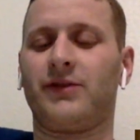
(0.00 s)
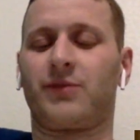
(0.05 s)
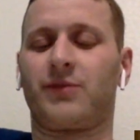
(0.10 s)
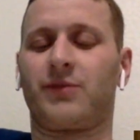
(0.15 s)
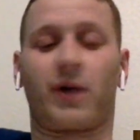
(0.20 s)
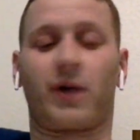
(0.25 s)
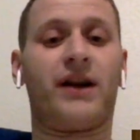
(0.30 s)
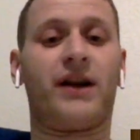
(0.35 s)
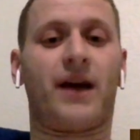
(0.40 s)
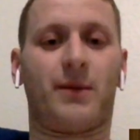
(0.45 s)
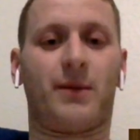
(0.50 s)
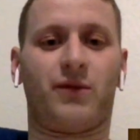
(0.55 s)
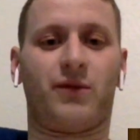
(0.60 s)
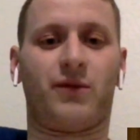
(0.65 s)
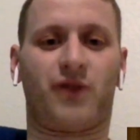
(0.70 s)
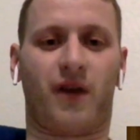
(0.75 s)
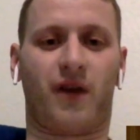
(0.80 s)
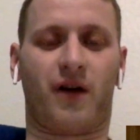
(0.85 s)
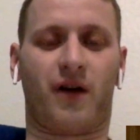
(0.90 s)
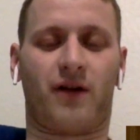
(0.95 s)
Sprained
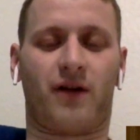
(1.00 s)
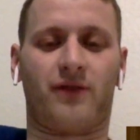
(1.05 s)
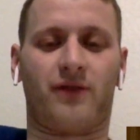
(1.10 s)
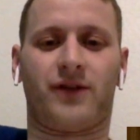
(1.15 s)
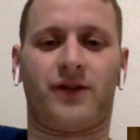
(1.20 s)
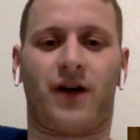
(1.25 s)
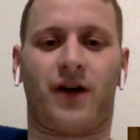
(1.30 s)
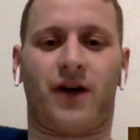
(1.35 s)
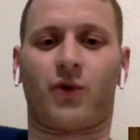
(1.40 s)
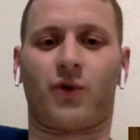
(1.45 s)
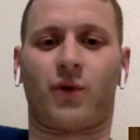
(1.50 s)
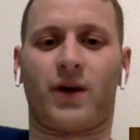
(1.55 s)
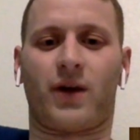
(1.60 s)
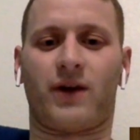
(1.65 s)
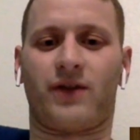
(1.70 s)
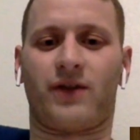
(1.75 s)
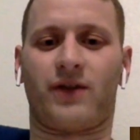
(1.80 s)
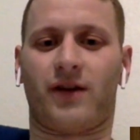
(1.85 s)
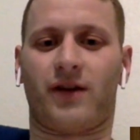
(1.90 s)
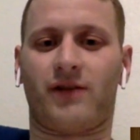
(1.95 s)
MCL, not
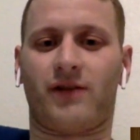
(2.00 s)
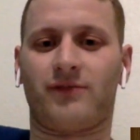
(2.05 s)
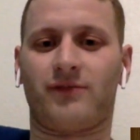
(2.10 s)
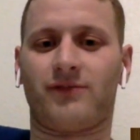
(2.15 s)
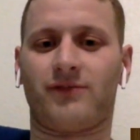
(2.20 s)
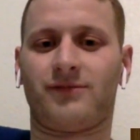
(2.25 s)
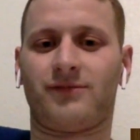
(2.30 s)
torn ACL.